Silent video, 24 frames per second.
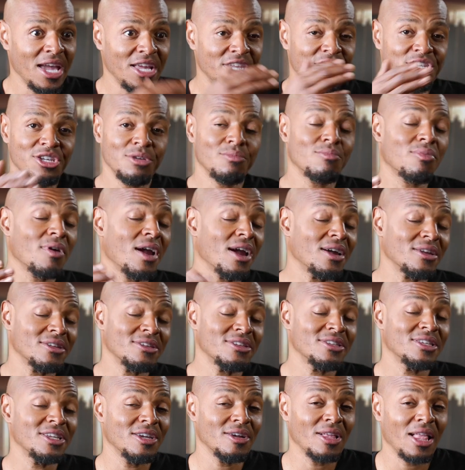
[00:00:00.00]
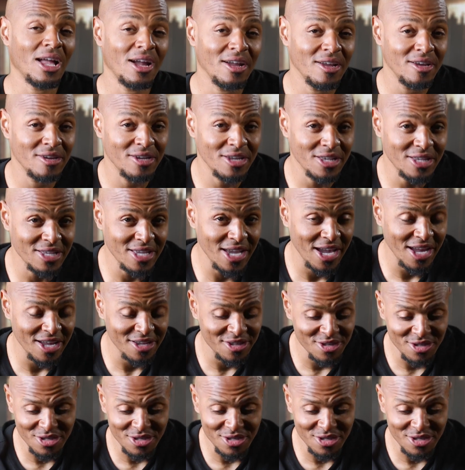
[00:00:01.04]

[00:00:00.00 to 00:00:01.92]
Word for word: And Jim Brown is still out here today.